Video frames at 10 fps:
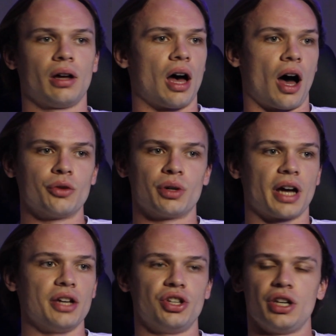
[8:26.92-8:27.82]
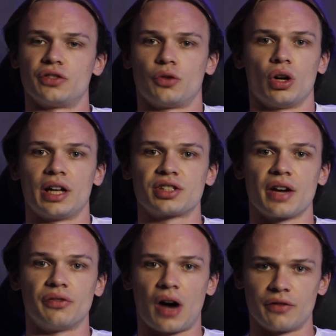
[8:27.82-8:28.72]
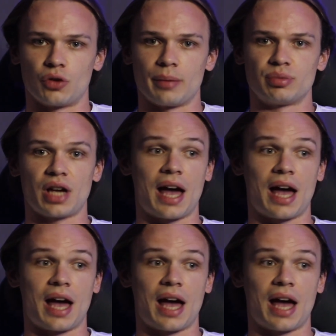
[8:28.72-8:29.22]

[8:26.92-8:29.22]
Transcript: 100 kgs for, let's say, 5 reps,